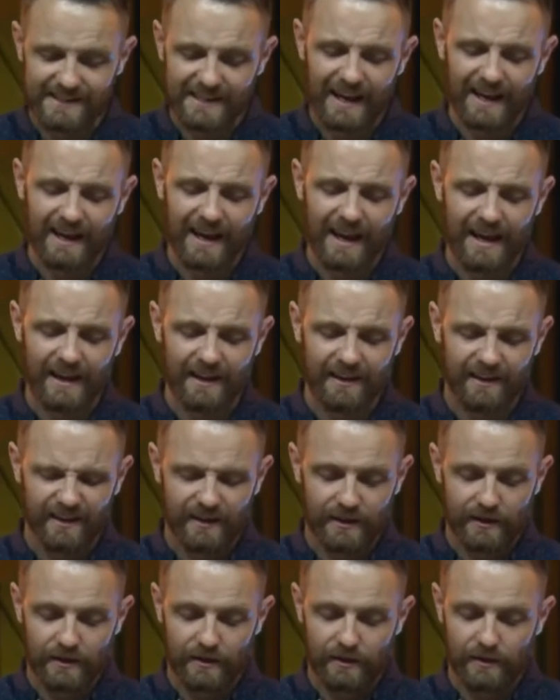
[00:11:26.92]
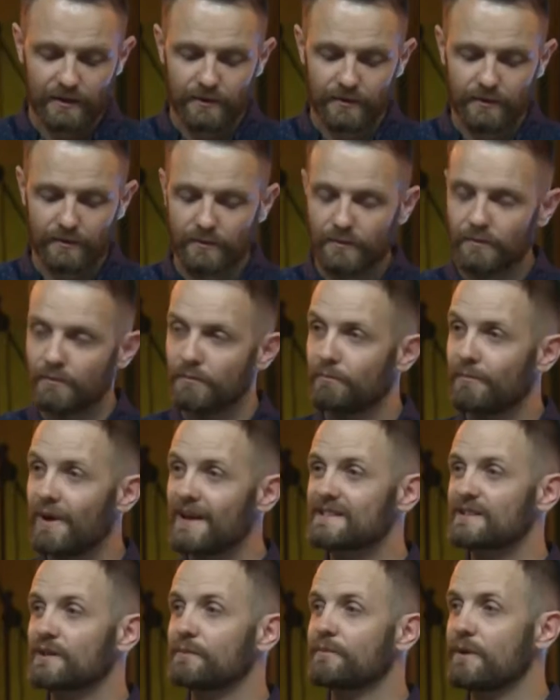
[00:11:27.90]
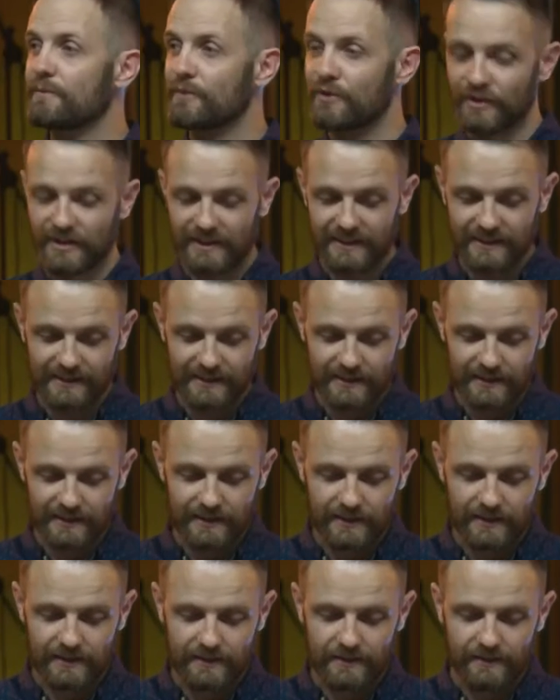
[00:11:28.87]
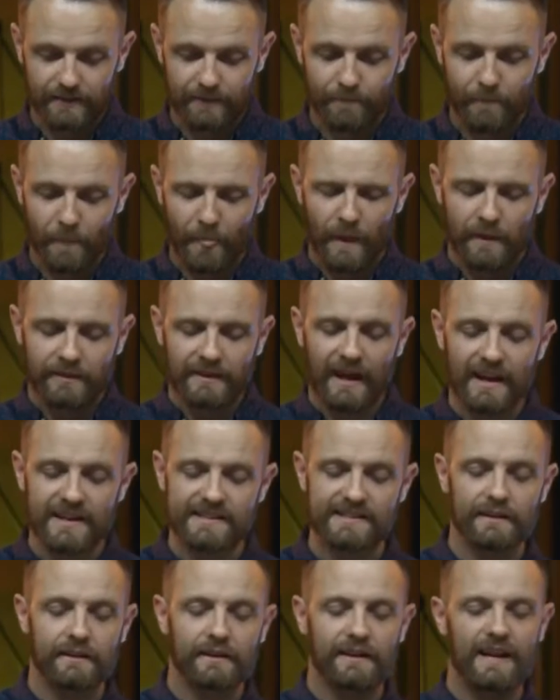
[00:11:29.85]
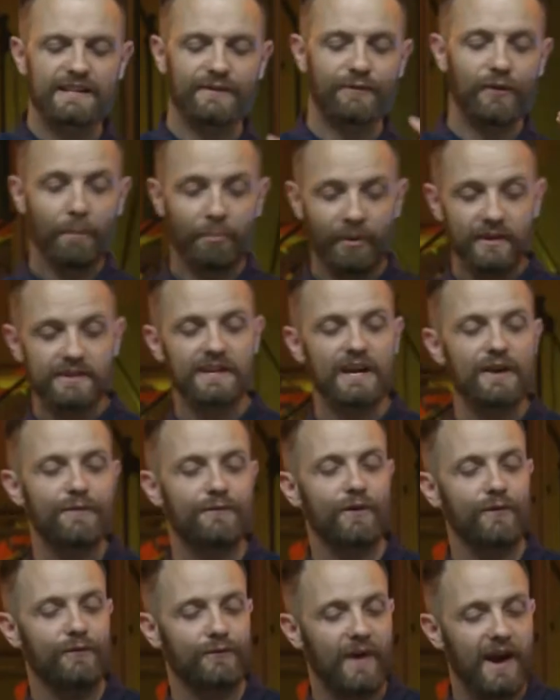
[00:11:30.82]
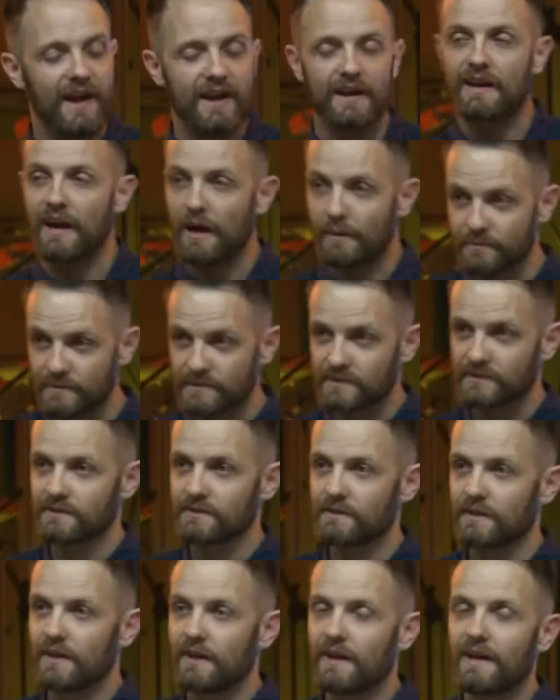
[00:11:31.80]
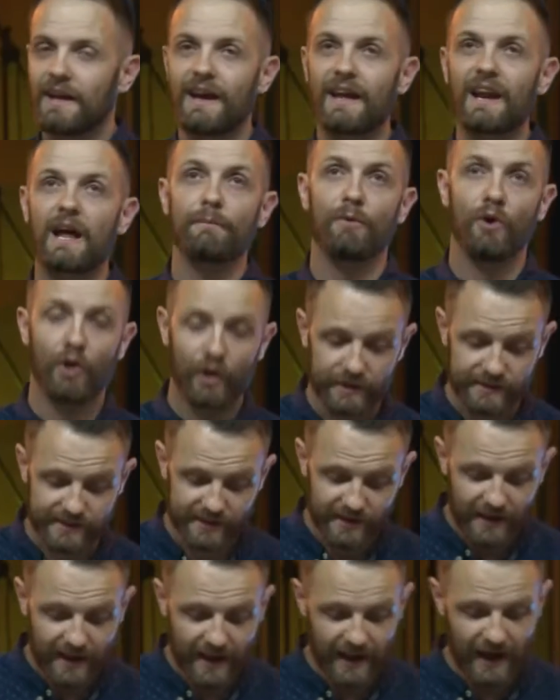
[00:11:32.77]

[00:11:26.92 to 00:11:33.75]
It's kind of like muscle memory. Now listen, let's flip it. If the fire comes and I'm hurt